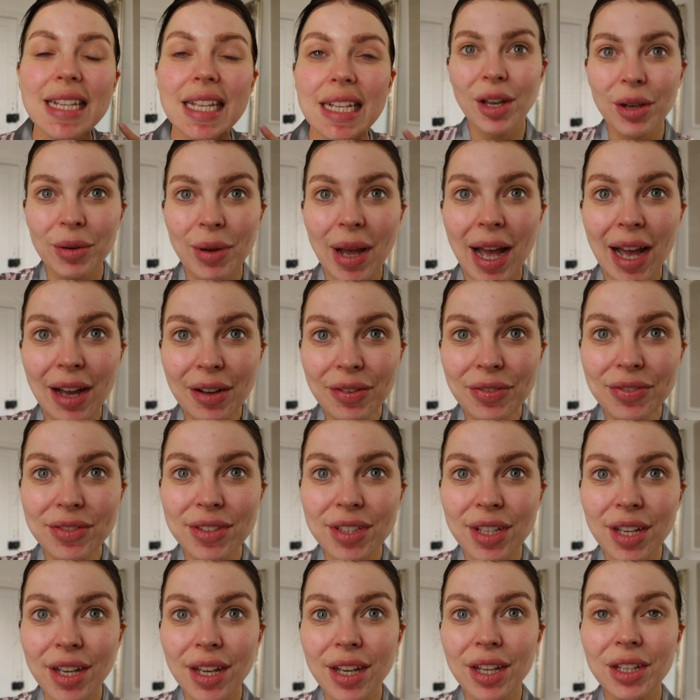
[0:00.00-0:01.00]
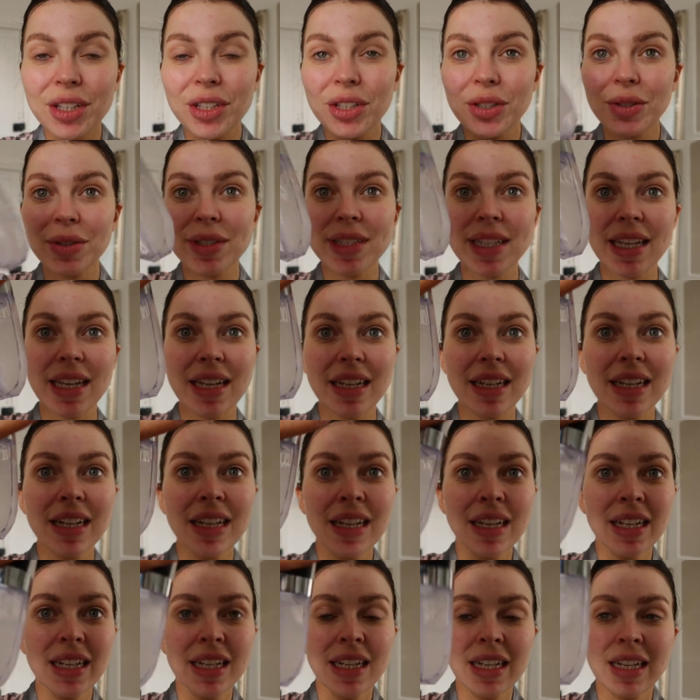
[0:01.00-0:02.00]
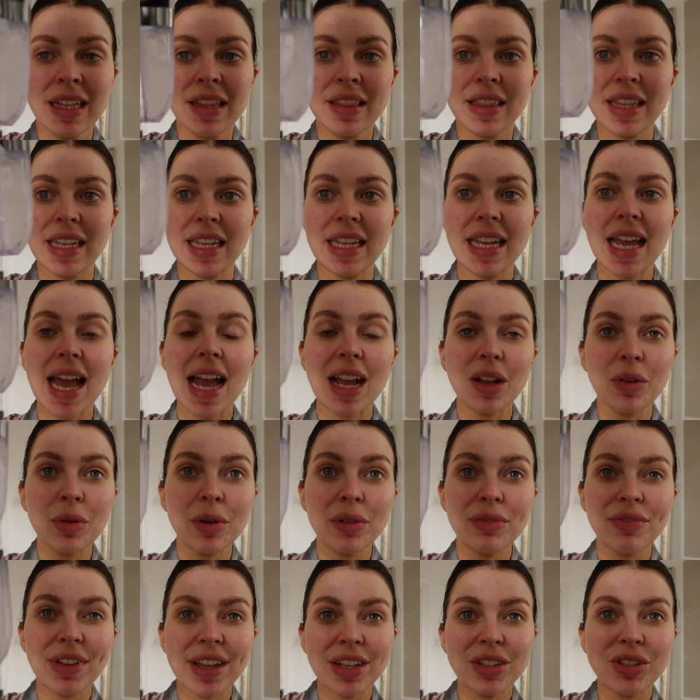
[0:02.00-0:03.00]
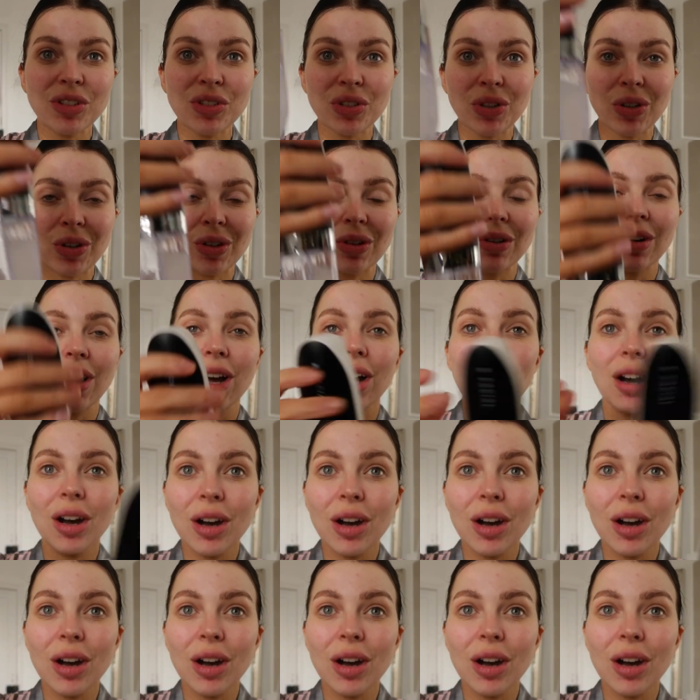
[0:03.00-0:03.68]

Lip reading: So after using the Aquafacial,